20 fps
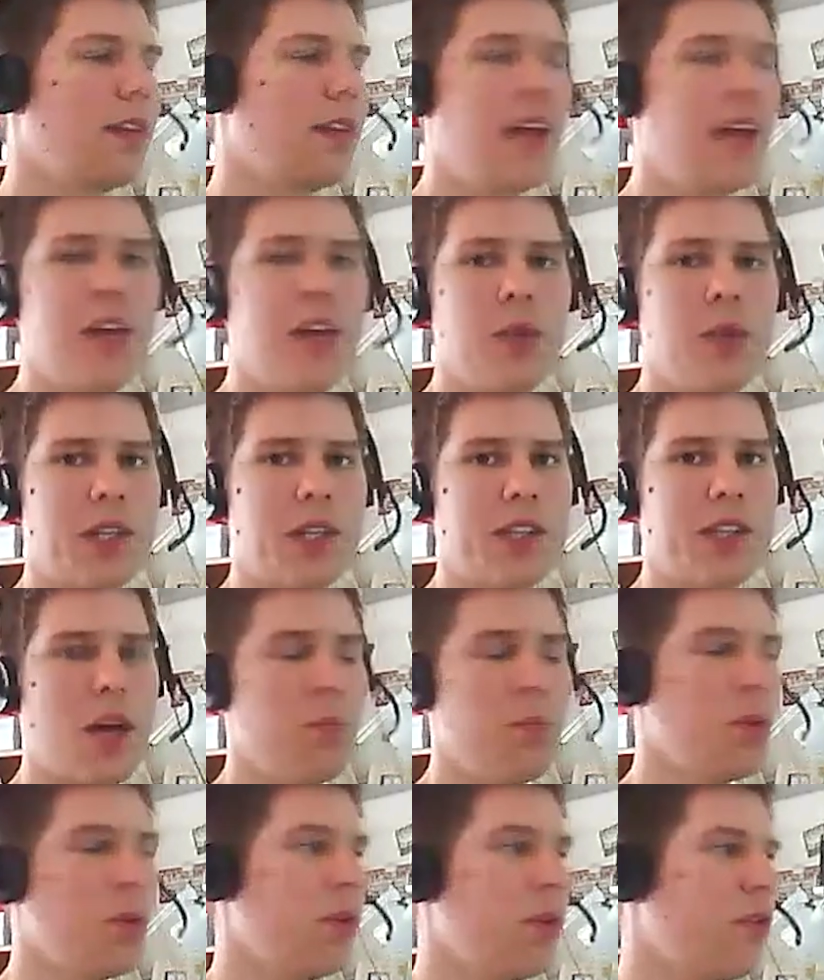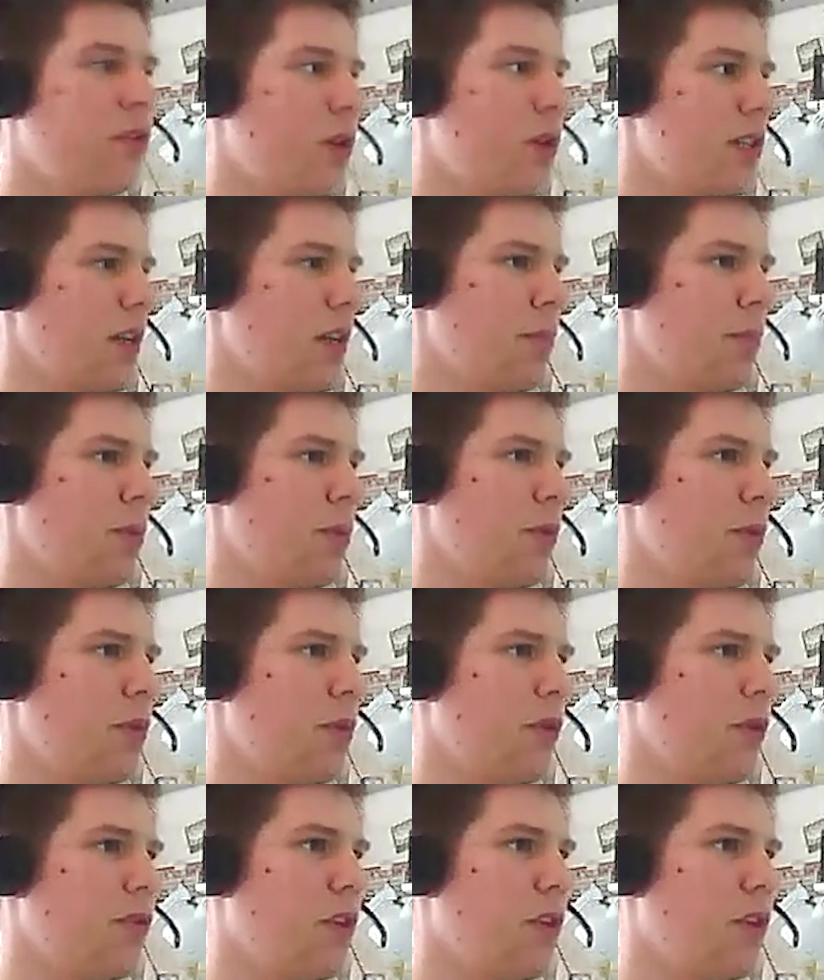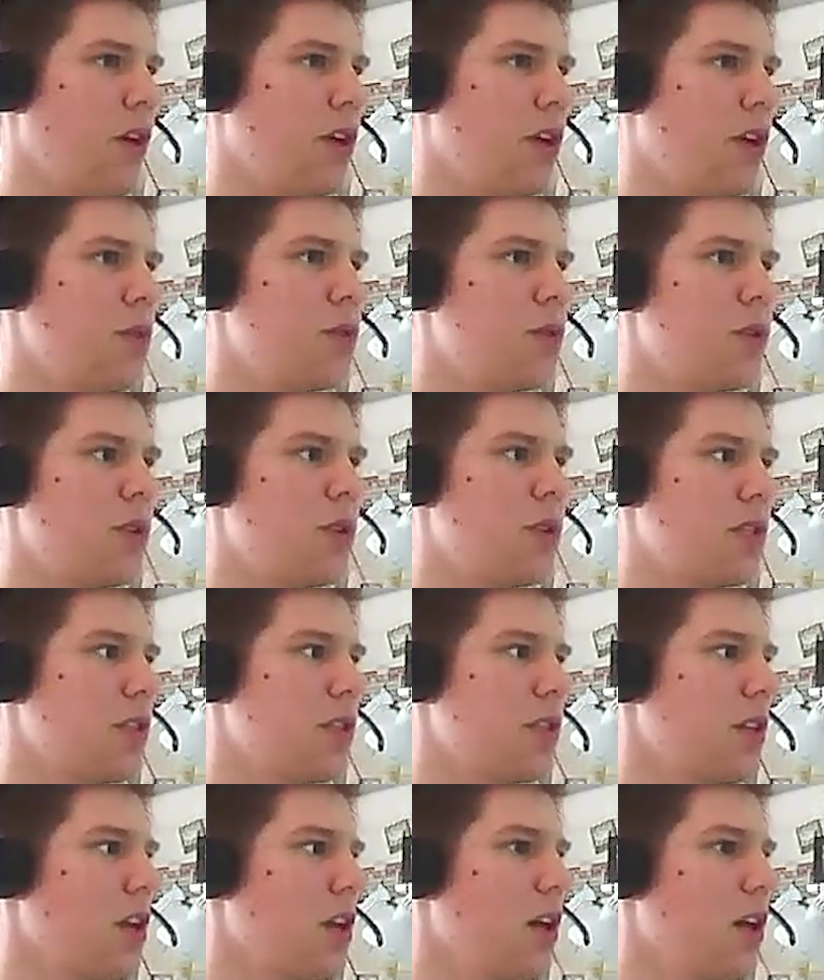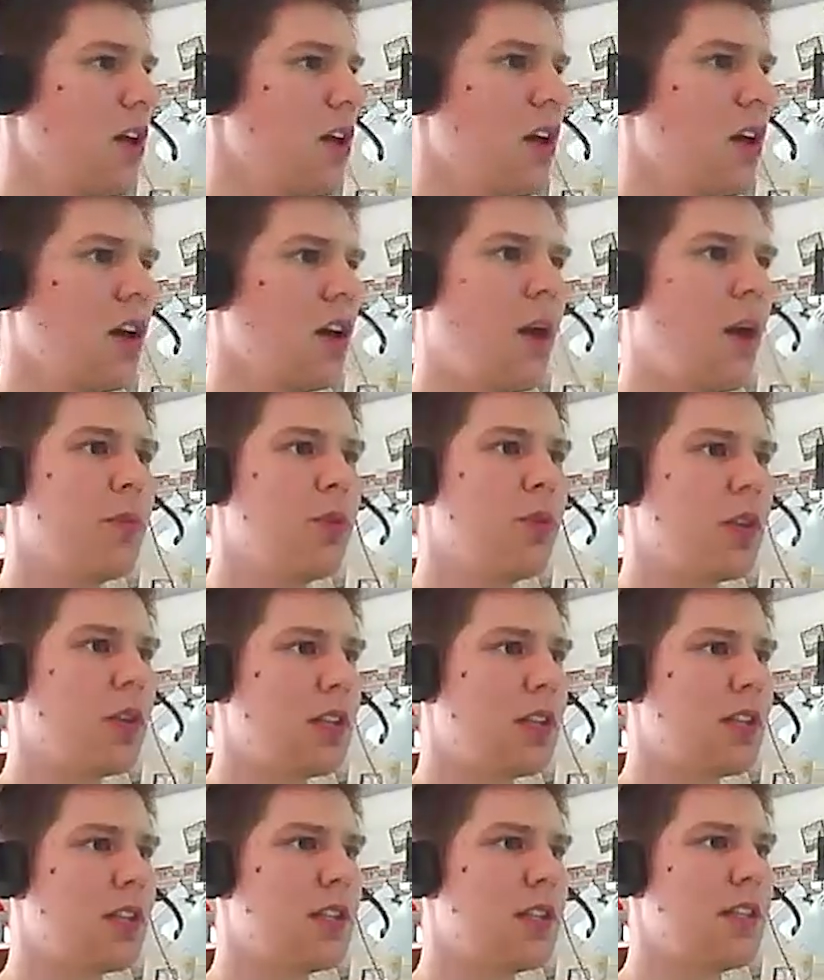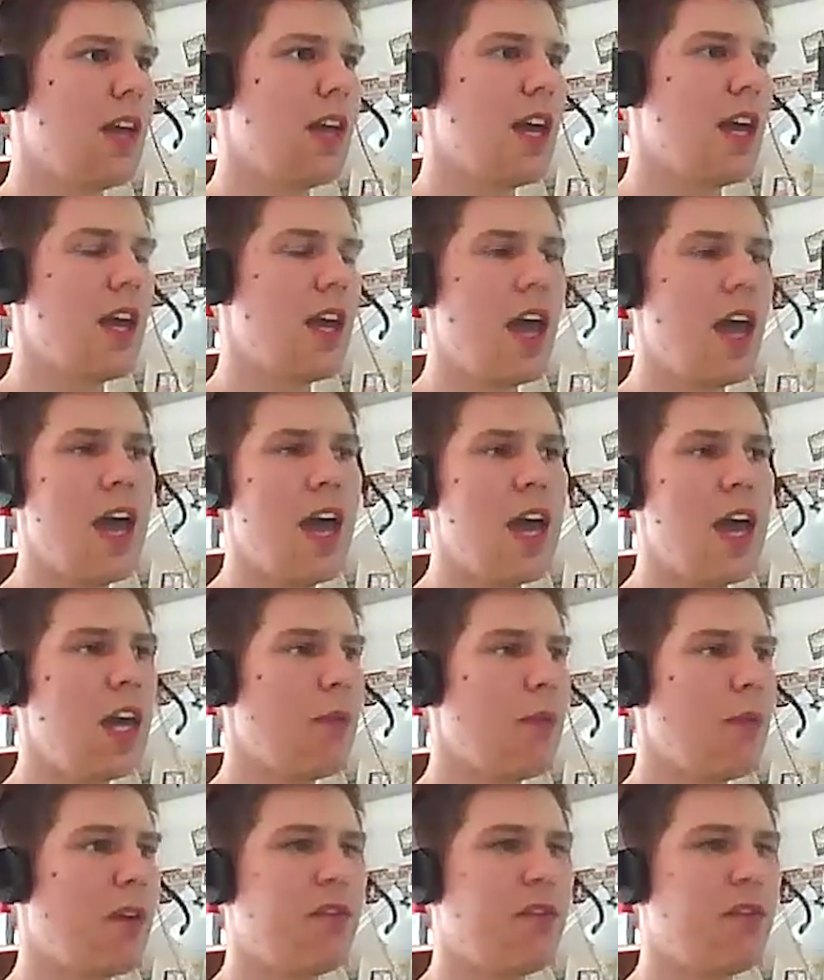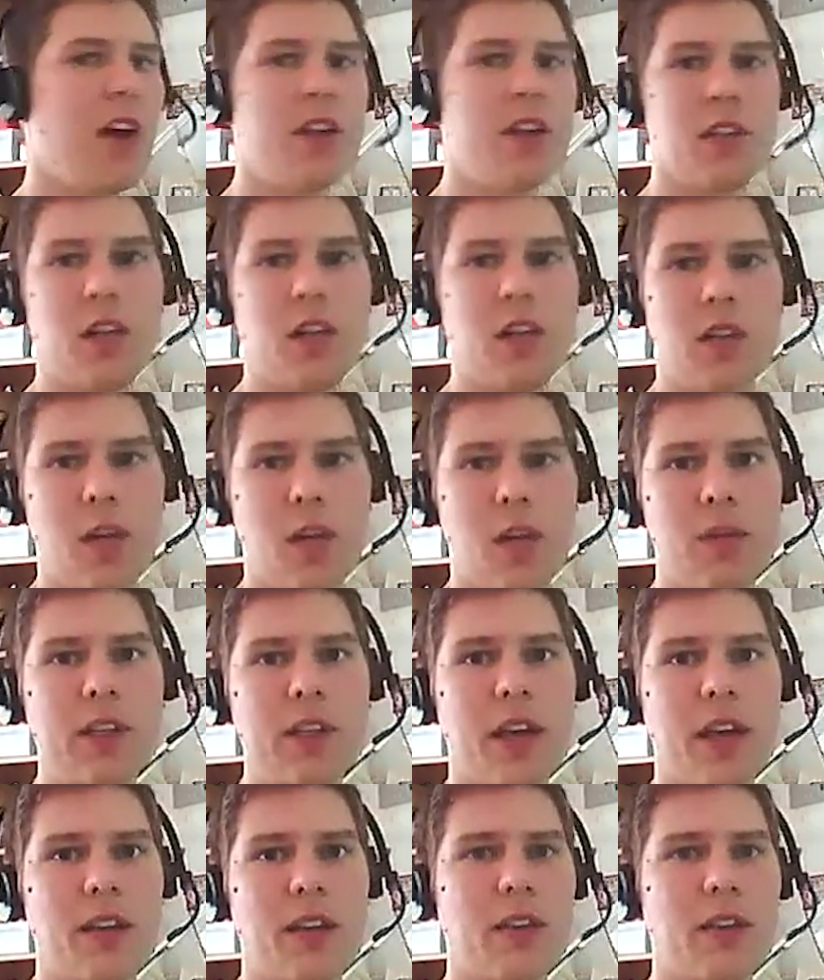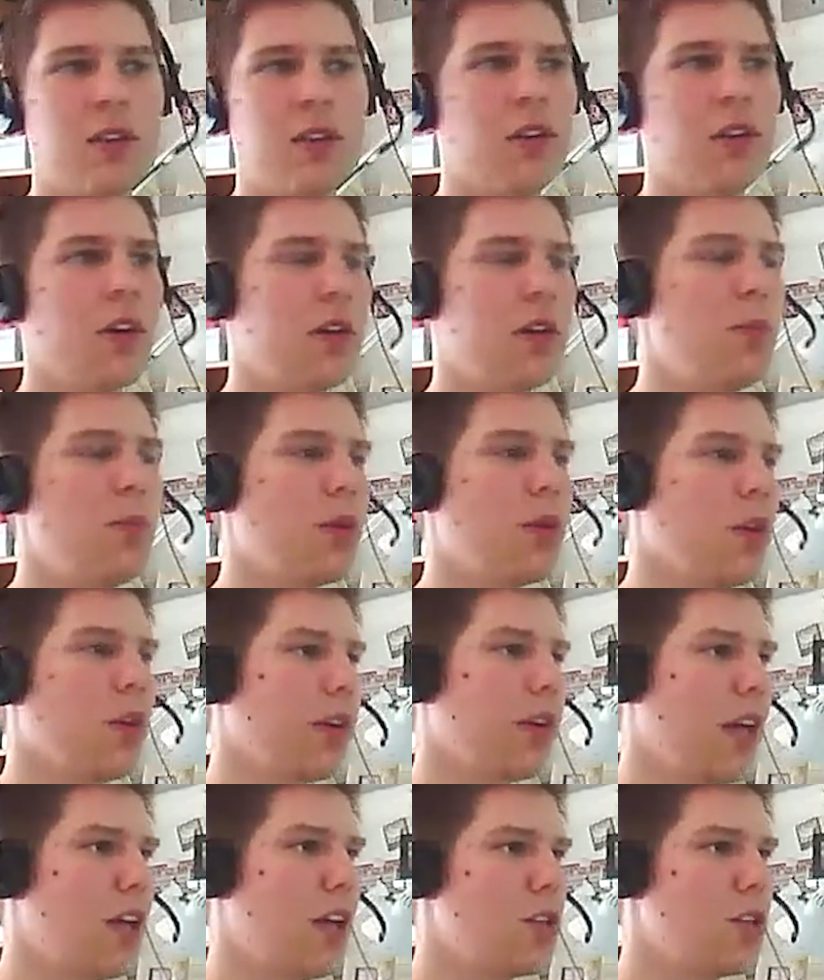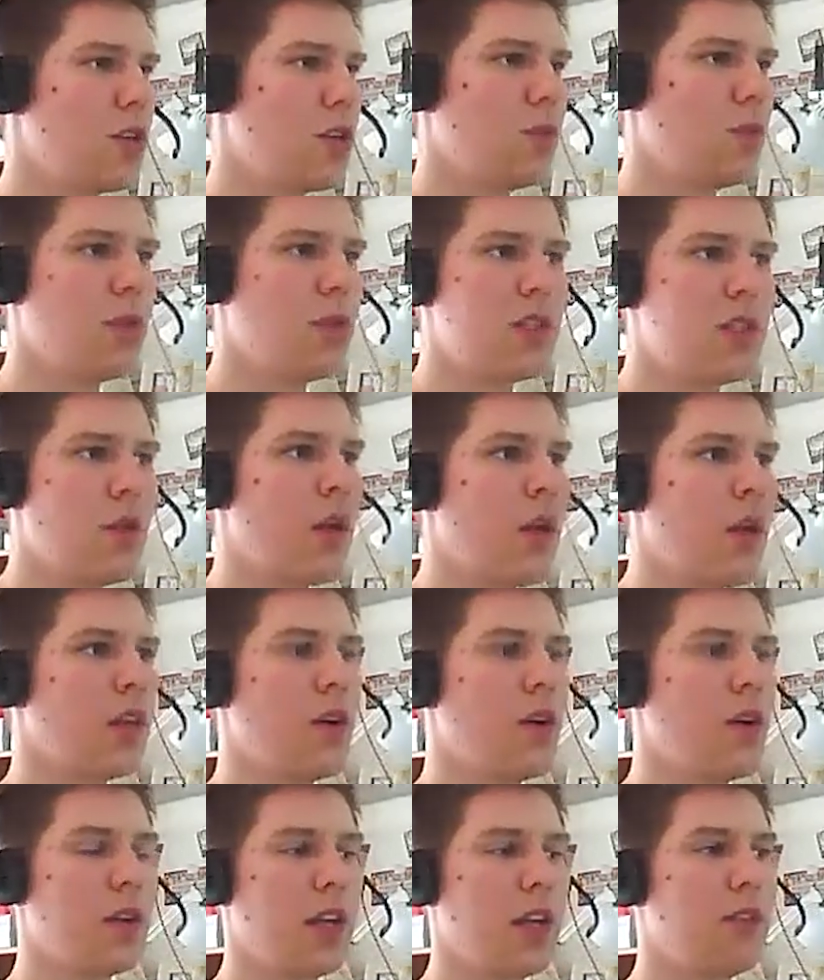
I tell you an example. For example, one of the users come to us and say, hey, my files are not replicated to the remote location, what's going on?